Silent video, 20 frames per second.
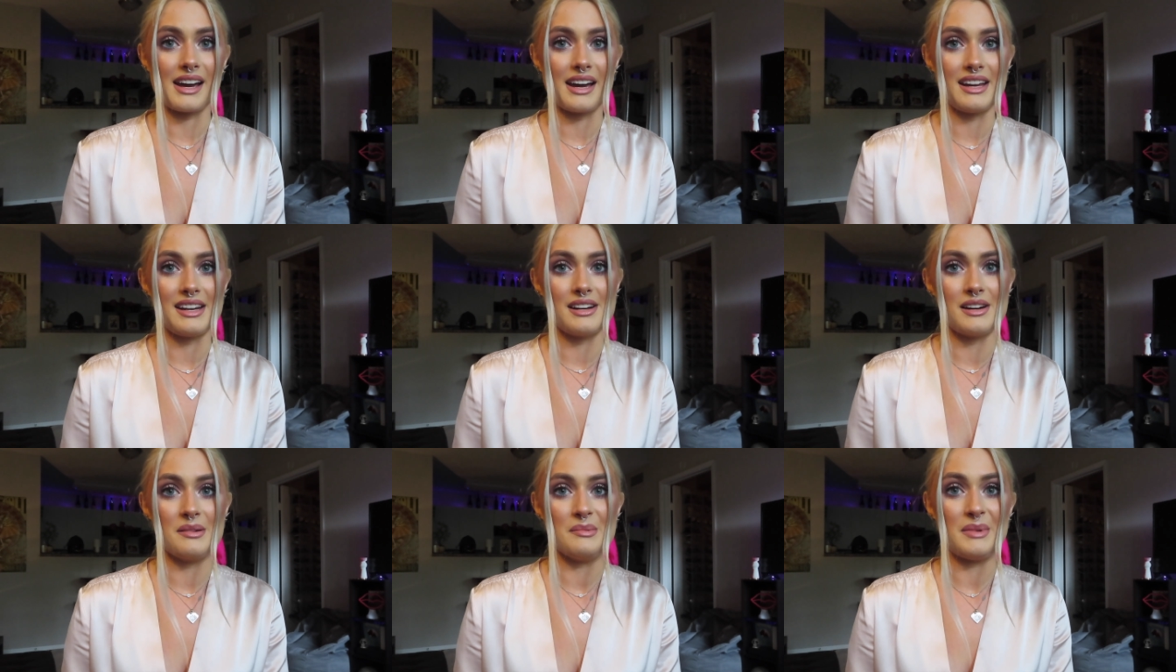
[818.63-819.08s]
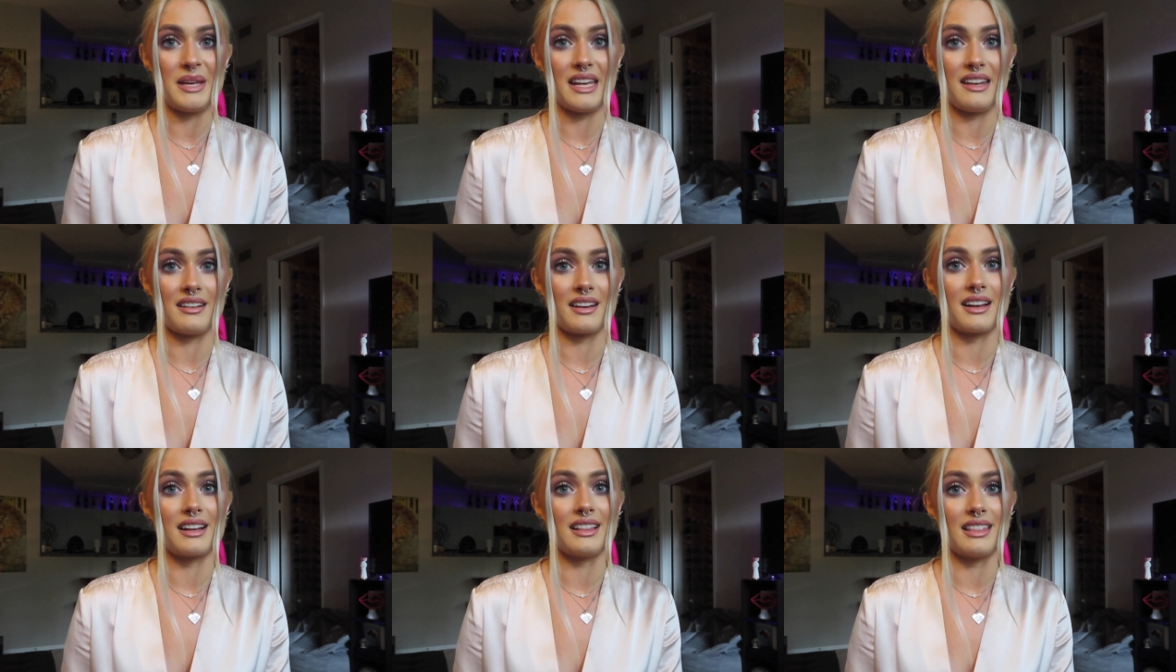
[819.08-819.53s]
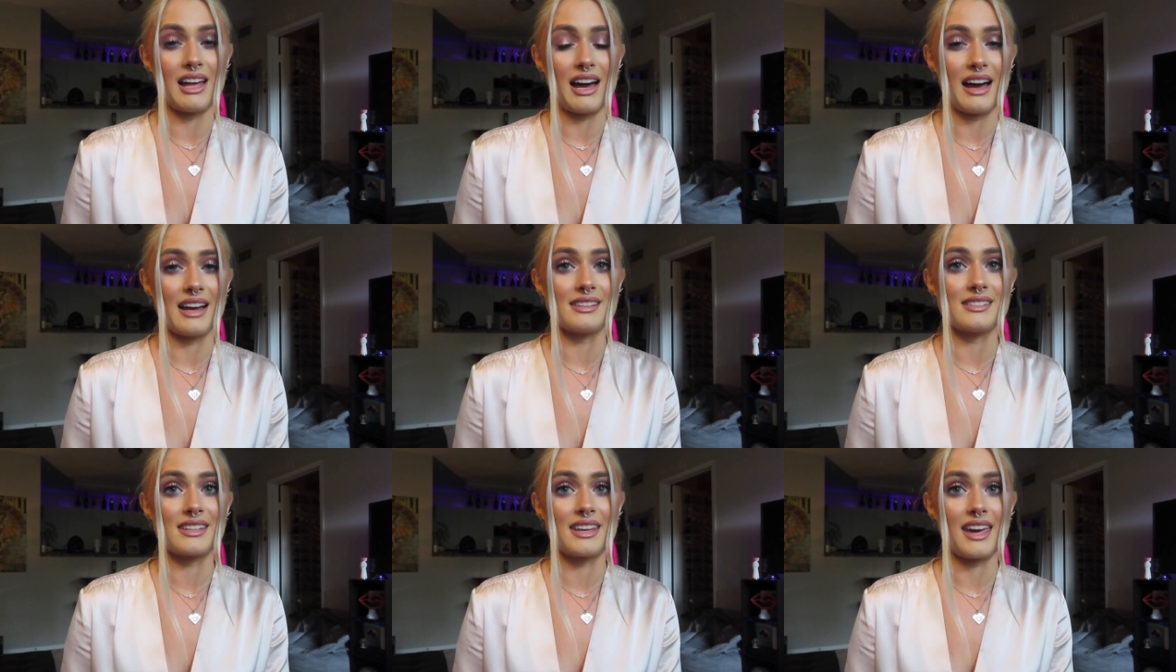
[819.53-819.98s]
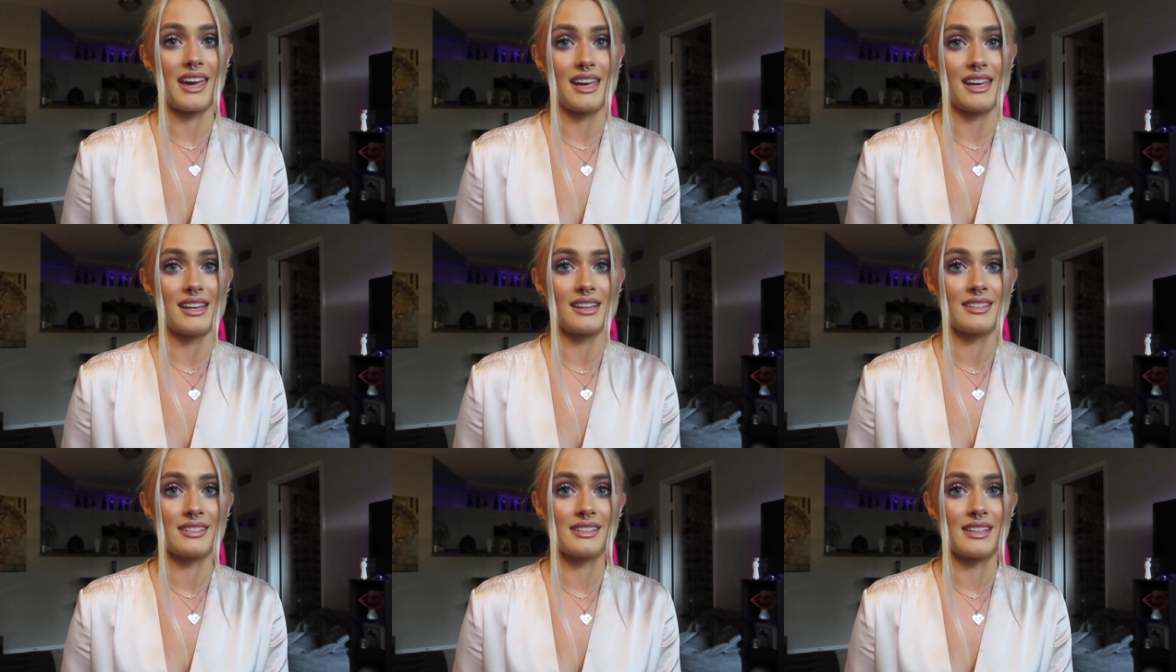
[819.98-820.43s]
item in a glass
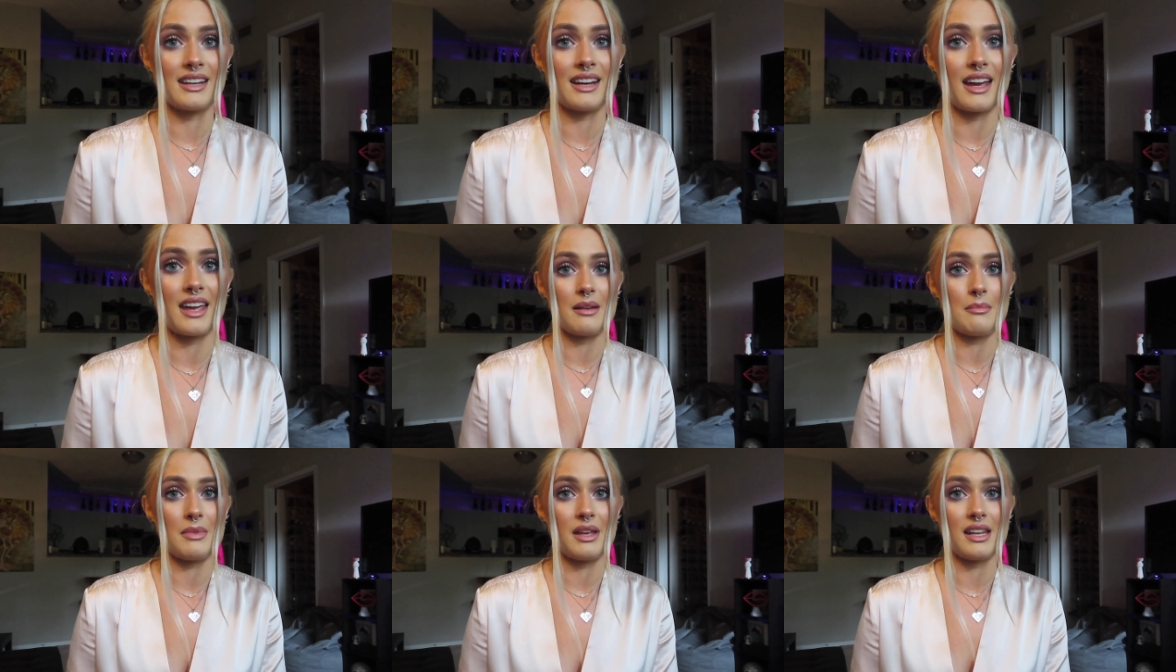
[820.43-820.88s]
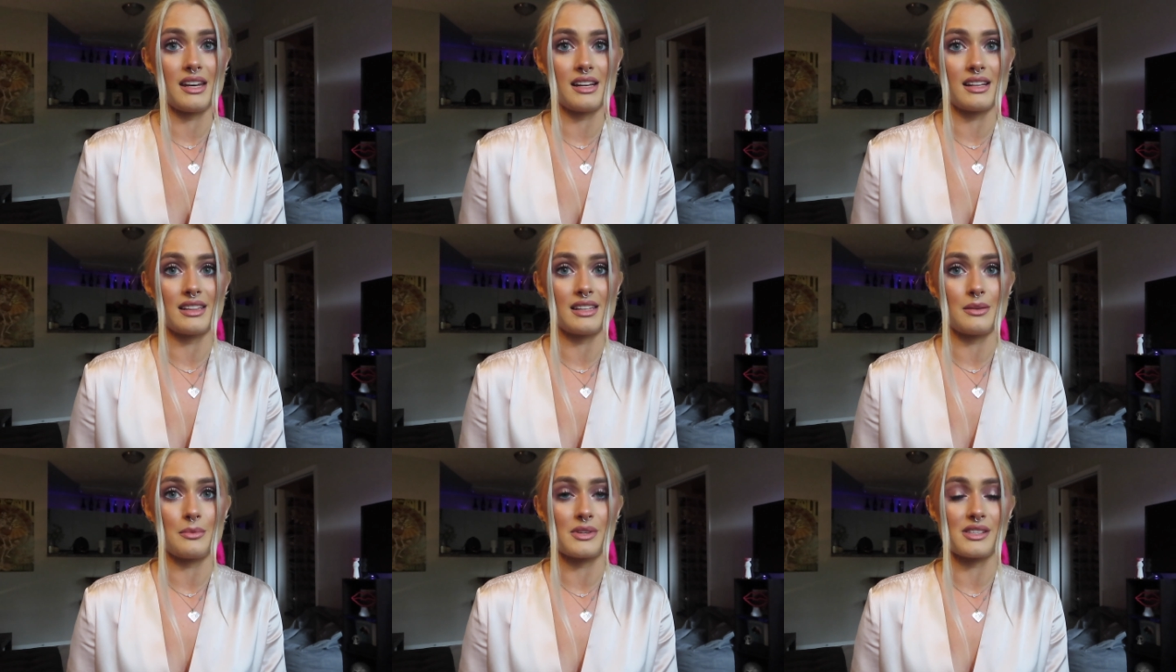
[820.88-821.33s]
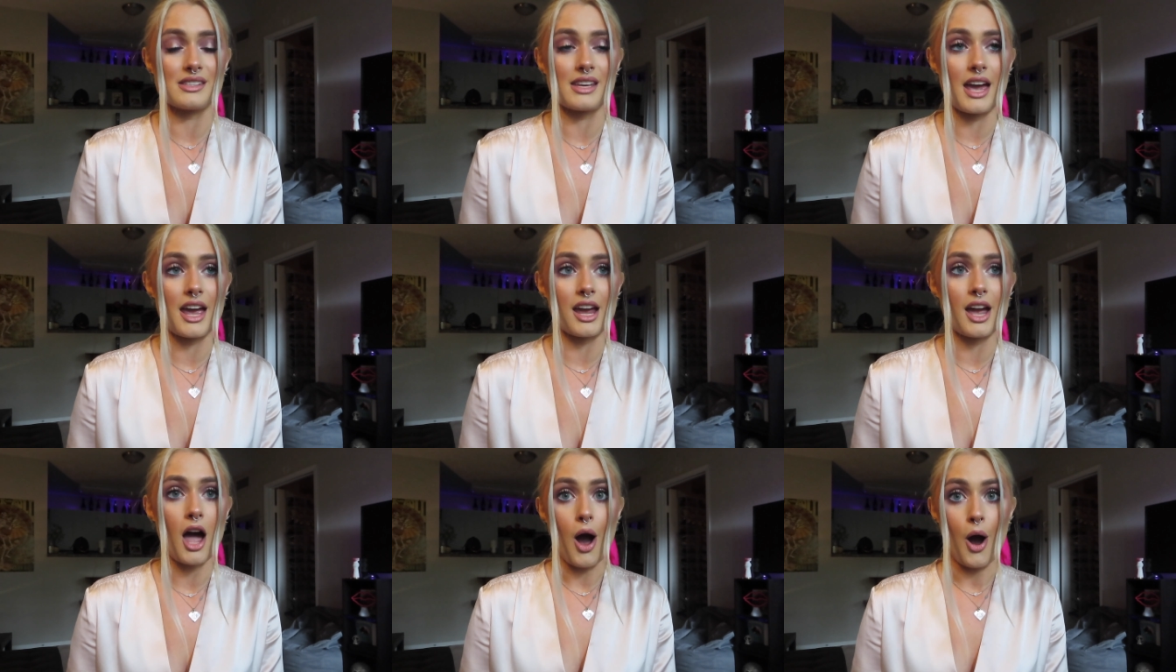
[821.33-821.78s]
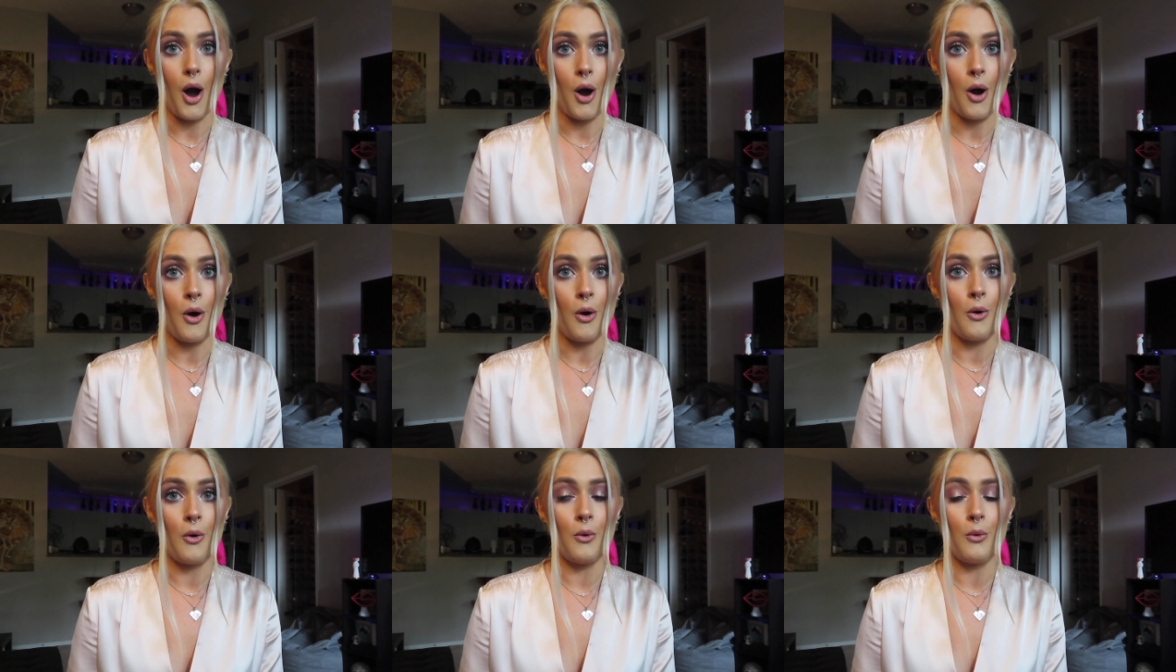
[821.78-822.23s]
case and I immediately was like,
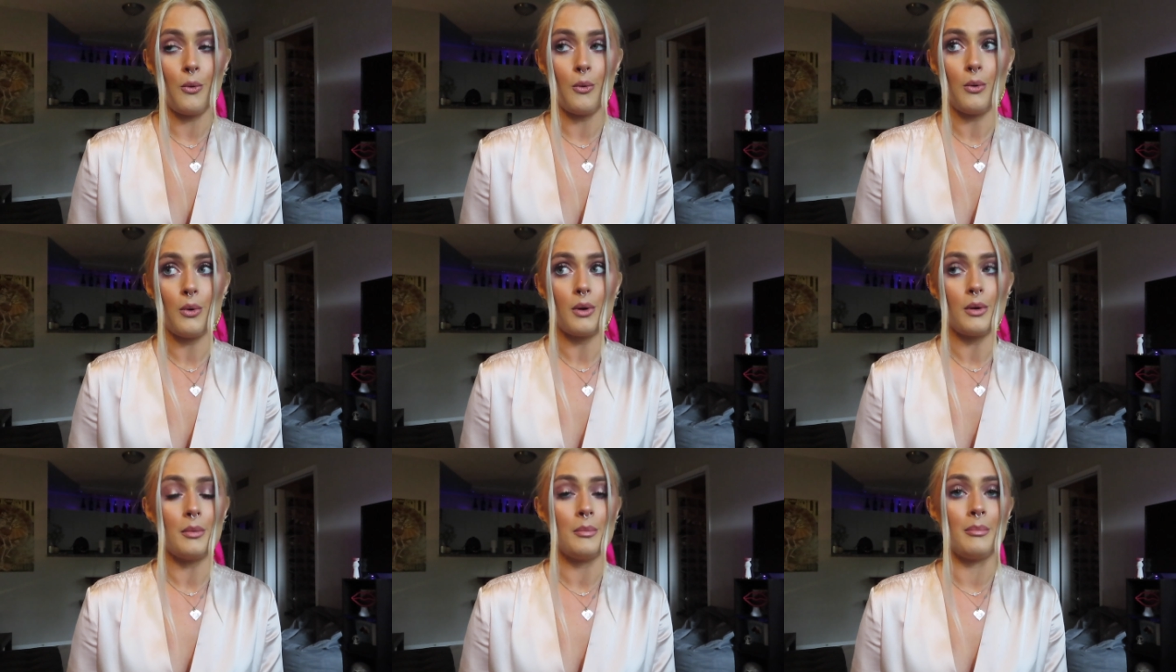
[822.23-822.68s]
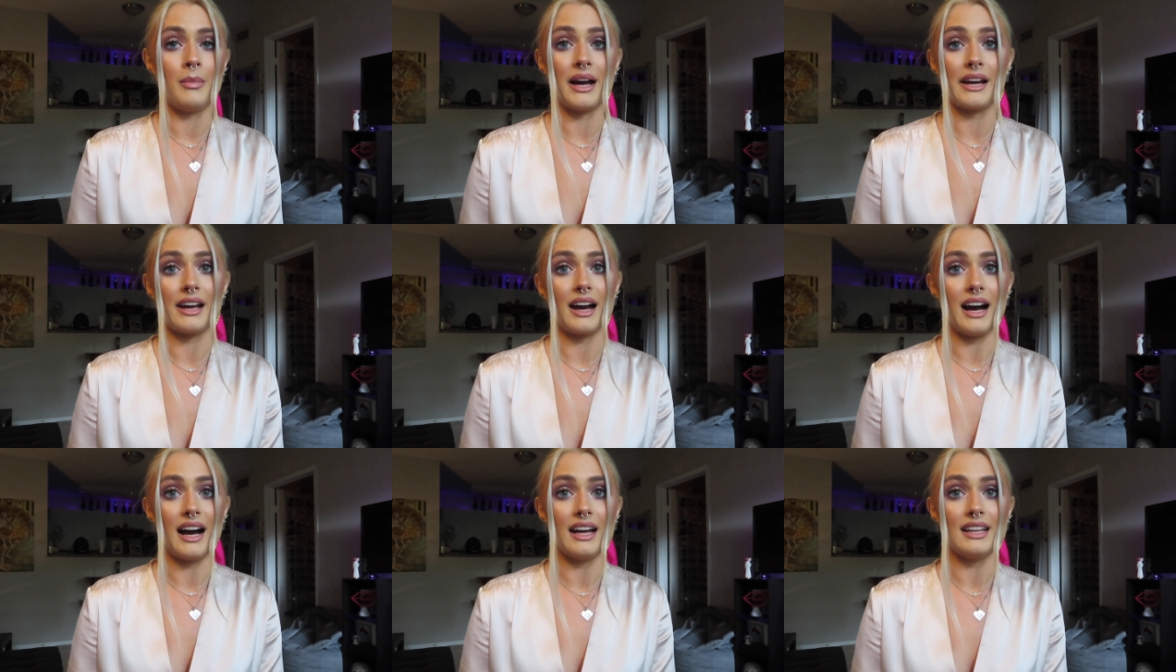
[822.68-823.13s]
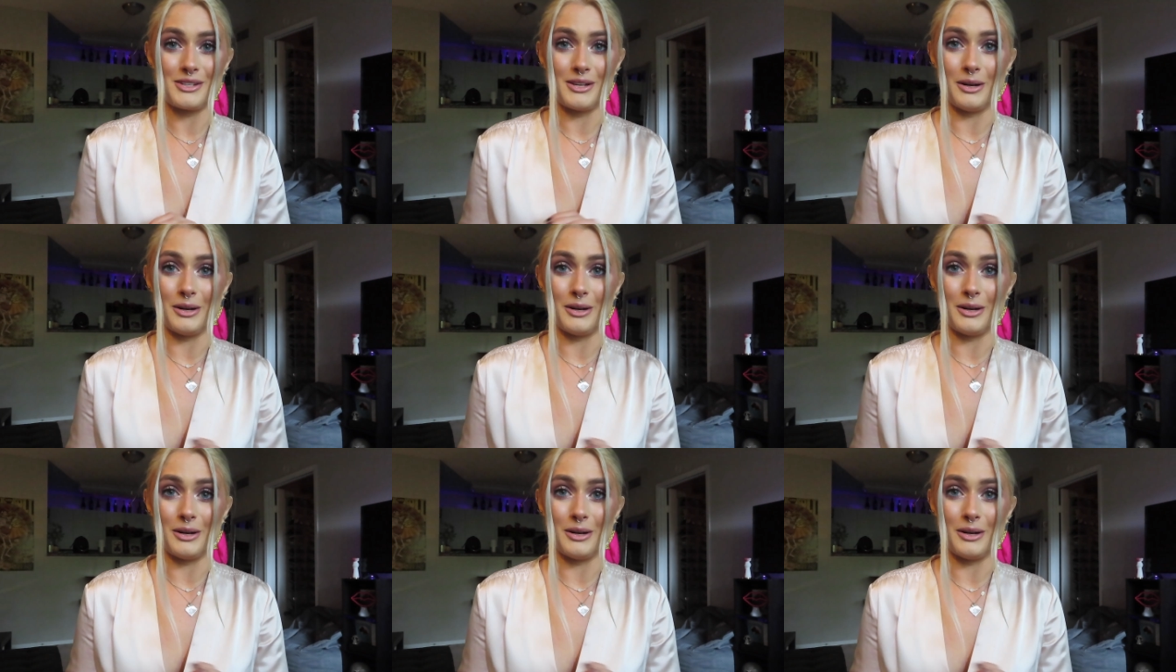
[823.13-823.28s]
oh my god.